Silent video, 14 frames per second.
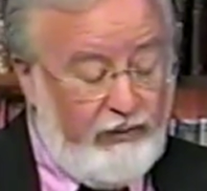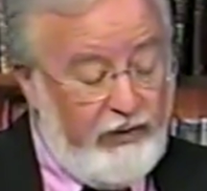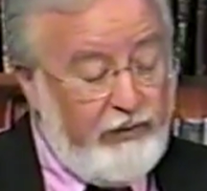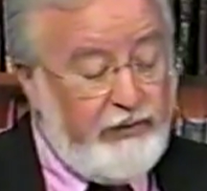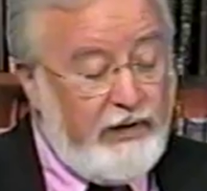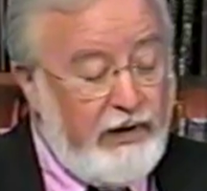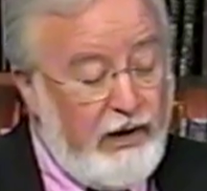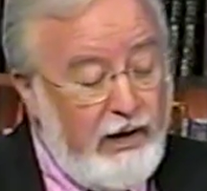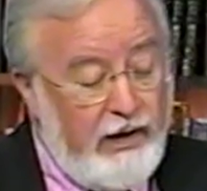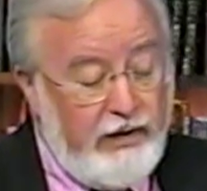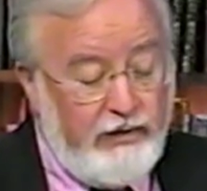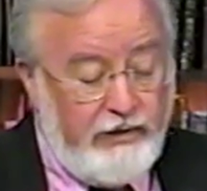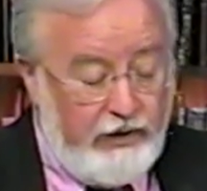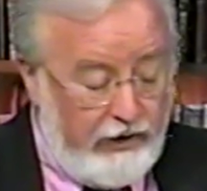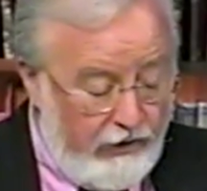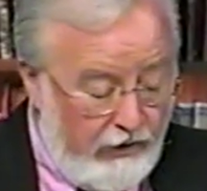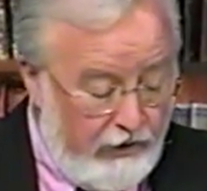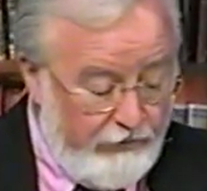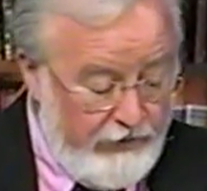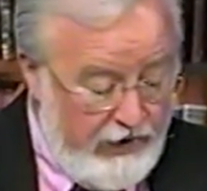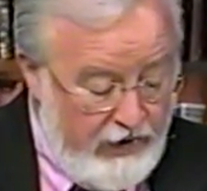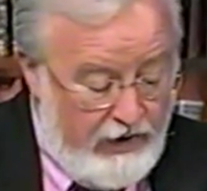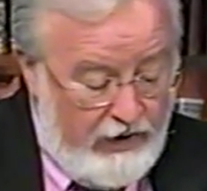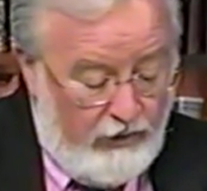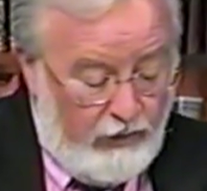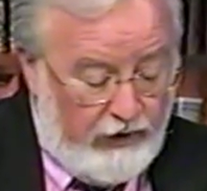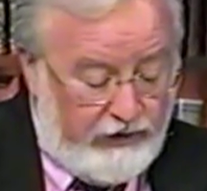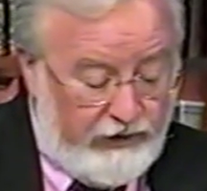59, JR,
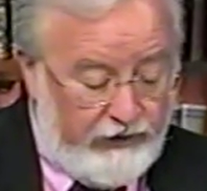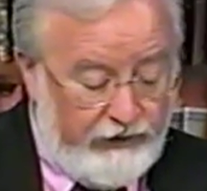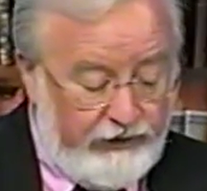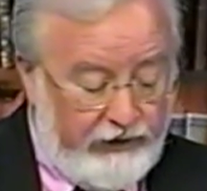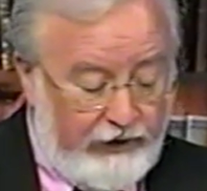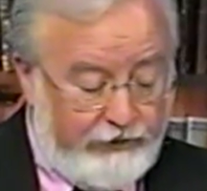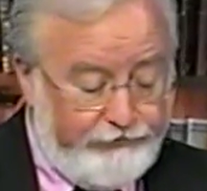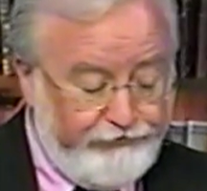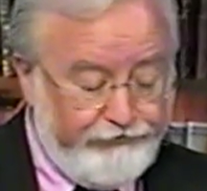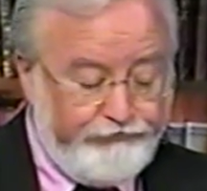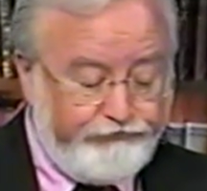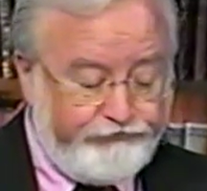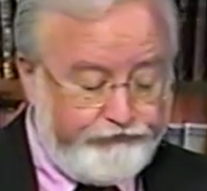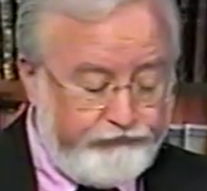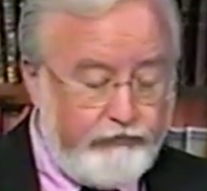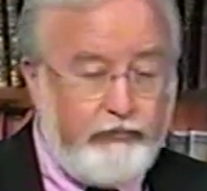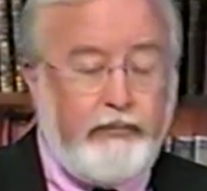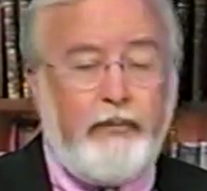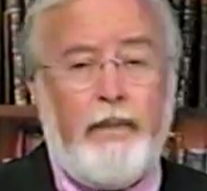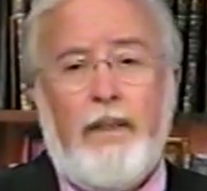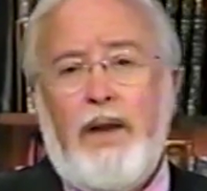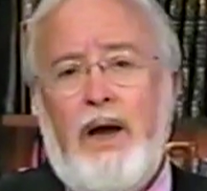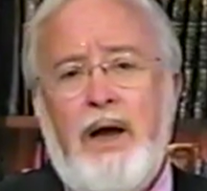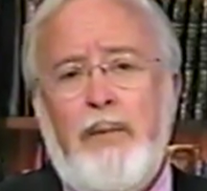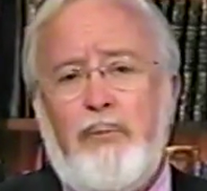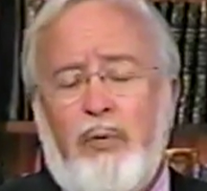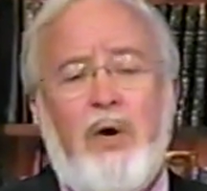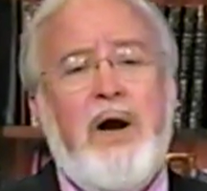which is uh, a
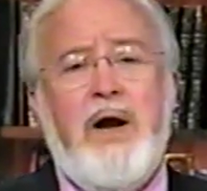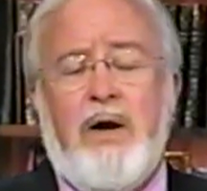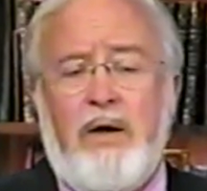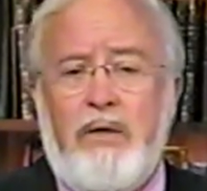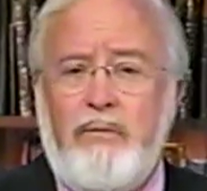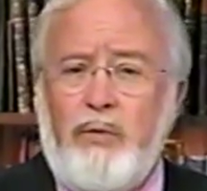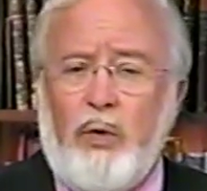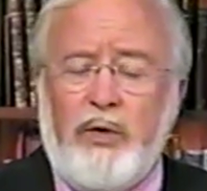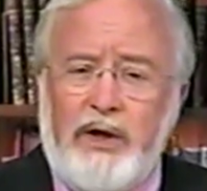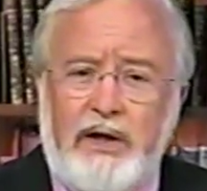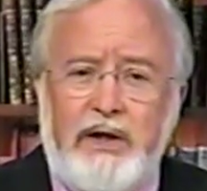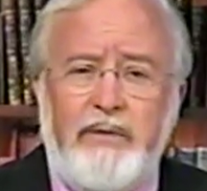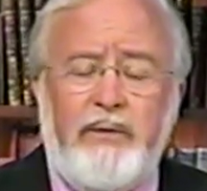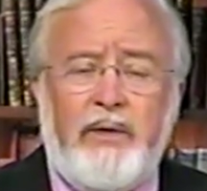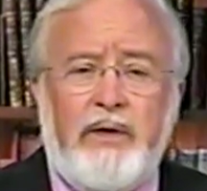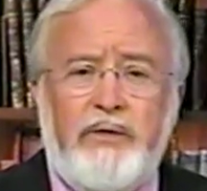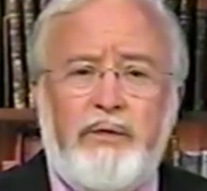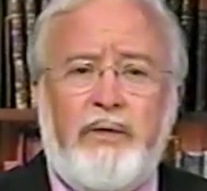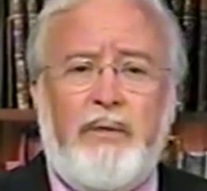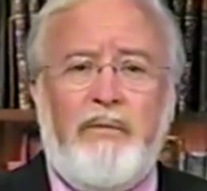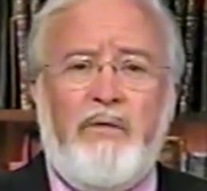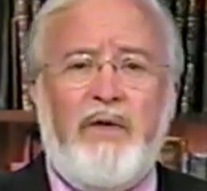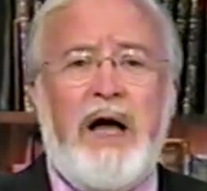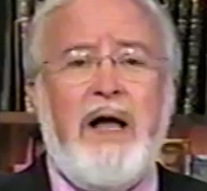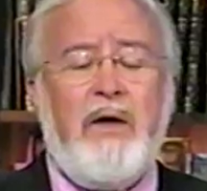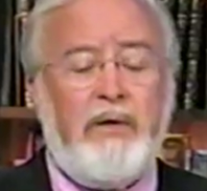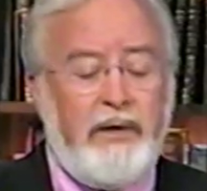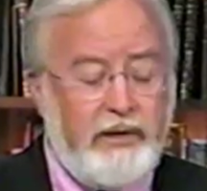prayer for deliverance from
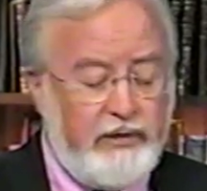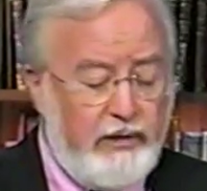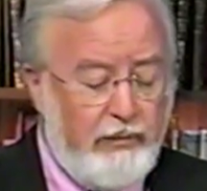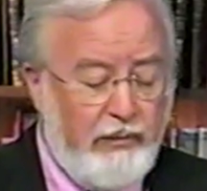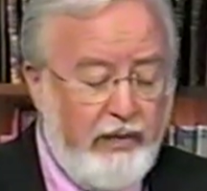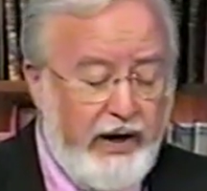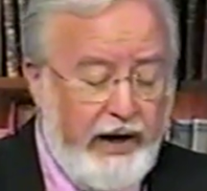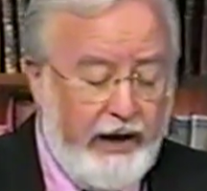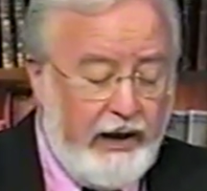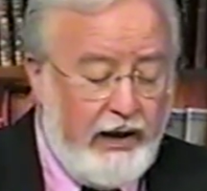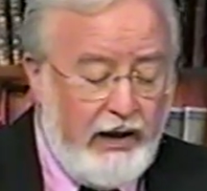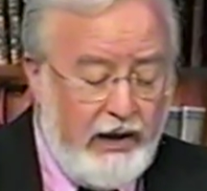violent men.